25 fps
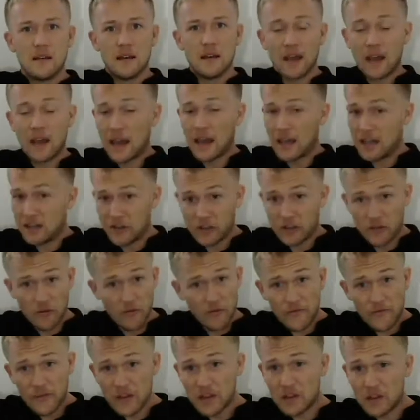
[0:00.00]
and you're
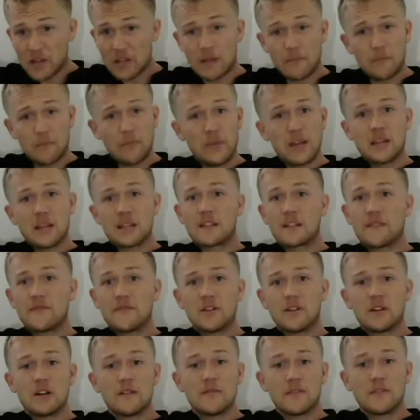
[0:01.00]
feeling the biggest
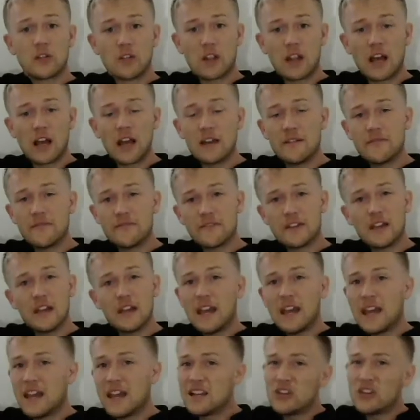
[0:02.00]
fear of your life,
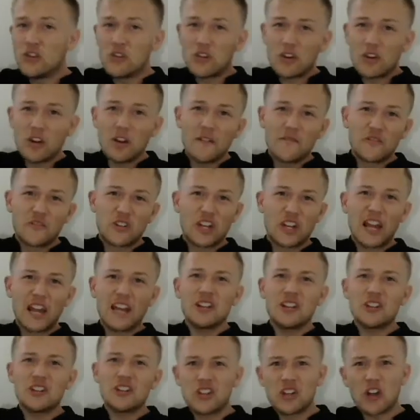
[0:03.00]
and you could have
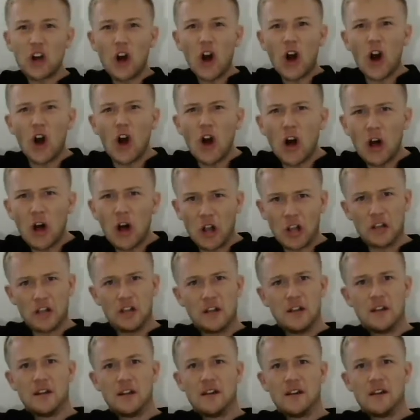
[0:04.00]
changed it all
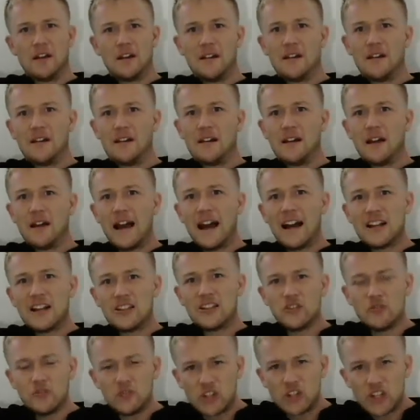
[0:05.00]
had
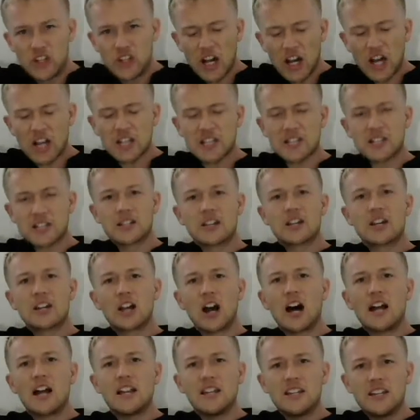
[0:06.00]
you just
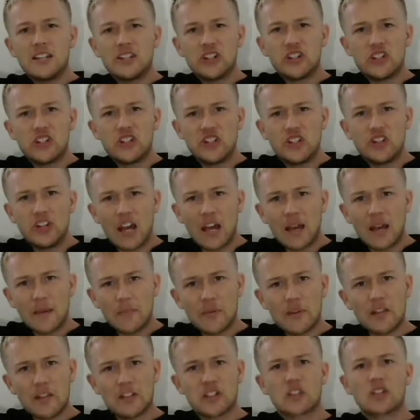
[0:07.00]
gotten into shape
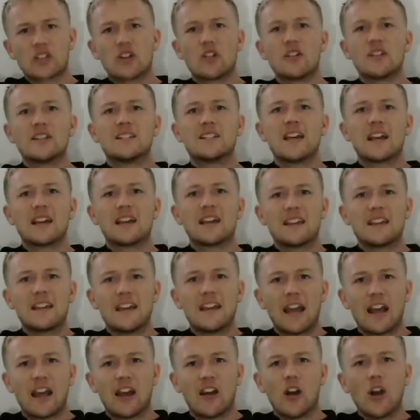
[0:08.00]
and started taking
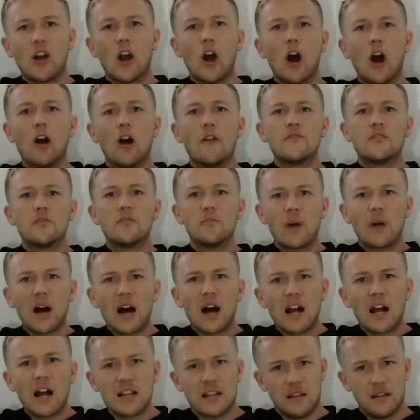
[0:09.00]
care of your
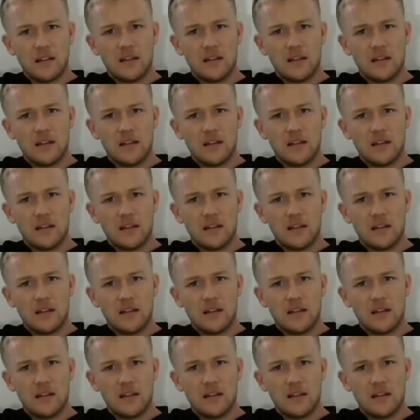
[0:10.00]
body.